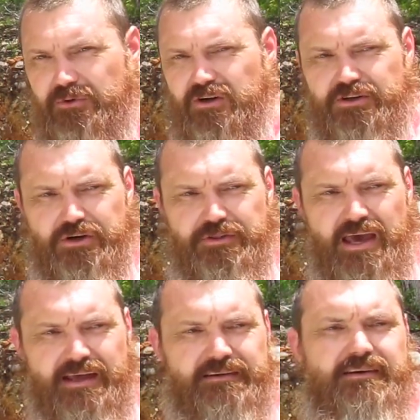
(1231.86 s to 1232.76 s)
We're going to do
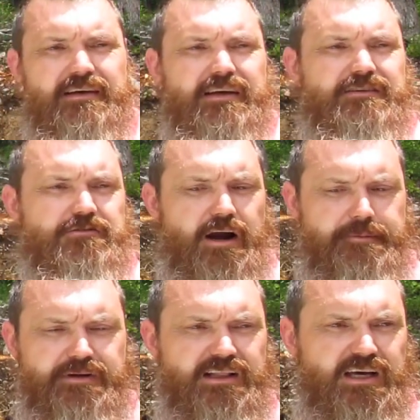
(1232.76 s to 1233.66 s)
that
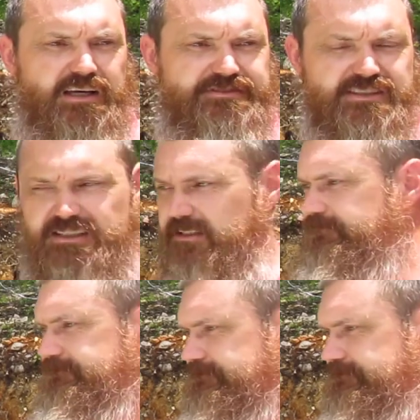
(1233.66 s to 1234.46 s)
grab your gloves, son.